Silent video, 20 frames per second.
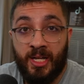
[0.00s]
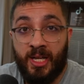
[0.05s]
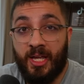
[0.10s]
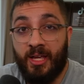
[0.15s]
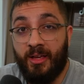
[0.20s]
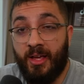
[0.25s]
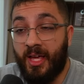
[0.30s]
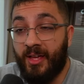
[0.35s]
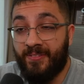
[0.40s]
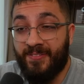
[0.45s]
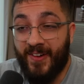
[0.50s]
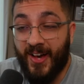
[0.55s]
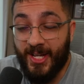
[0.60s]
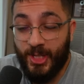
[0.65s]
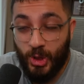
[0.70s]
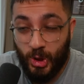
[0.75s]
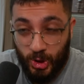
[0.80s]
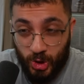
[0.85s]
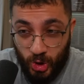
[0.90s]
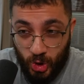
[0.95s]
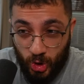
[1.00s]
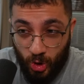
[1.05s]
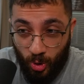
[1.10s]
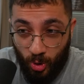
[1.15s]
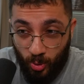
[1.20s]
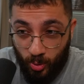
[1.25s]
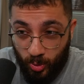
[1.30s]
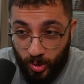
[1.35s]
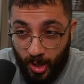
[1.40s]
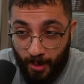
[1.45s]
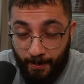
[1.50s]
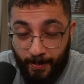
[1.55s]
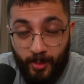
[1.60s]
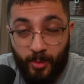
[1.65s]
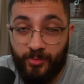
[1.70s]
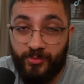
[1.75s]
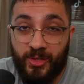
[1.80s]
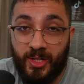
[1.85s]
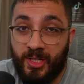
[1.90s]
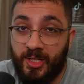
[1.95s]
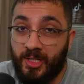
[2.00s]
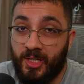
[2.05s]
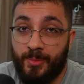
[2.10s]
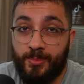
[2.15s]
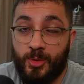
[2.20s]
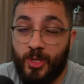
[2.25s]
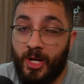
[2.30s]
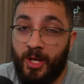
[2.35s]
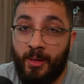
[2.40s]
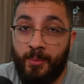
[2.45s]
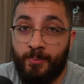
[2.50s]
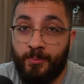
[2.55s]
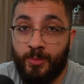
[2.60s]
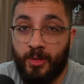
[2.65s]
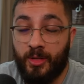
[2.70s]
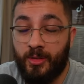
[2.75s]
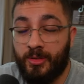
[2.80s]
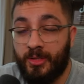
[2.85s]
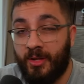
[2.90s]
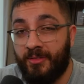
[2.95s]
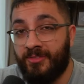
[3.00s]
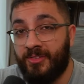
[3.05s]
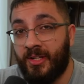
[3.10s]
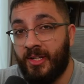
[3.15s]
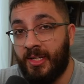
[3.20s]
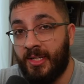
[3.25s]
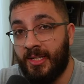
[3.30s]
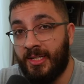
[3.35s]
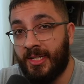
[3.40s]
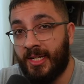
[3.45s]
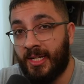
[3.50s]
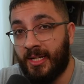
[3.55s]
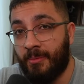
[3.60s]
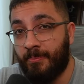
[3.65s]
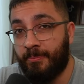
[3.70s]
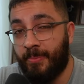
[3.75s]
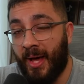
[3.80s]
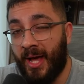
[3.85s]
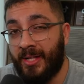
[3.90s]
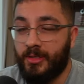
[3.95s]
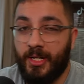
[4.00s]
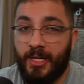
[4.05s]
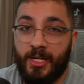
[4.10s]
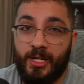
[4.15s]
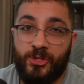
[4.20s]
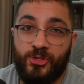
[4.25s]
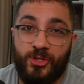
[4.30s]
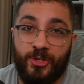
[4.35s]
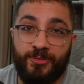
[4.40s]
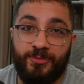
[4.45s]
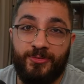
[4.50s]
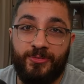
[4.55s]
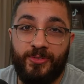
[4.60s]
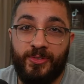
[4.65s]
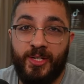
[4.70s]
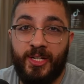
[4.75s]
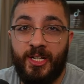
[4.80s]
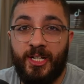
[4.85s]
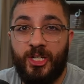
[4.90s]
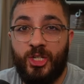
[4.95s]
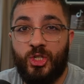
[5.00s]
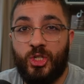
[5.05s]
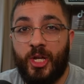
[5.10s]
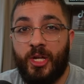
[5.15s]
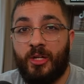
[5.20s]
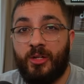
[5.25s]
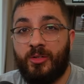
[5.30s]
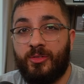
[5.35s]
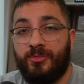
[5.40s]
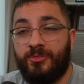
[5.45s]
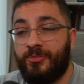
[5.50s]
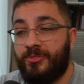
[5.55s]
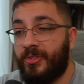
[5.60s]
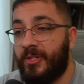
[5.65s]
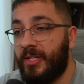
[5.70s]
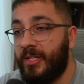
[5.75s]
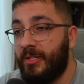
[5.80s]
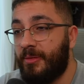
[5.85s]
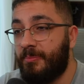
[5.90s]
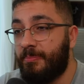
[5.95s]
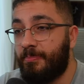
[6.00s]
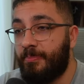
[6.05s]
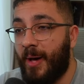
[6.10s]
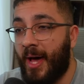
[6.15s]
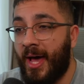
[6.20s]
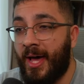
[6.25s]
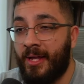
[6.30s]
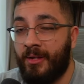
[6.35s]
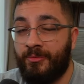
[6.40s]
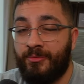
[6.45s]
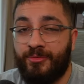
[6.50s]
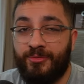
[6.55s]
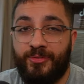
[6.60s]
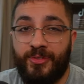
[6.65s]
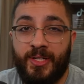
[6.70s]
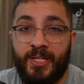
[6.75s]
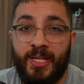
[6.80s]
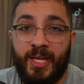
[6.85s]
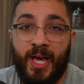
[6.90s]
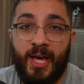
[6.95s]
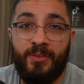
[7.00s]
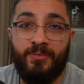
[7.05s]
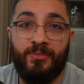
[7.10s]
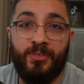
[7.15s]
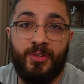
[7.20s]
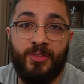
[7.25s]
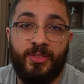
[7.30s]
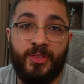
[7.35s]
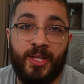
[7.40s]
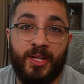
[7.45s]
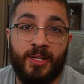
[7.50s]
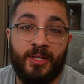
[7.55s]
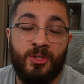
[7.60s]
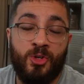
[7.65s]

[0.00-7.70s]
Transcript: If I just show a couple of the clips, I am definitely getting banned. It is a free jail, free ban, free everything.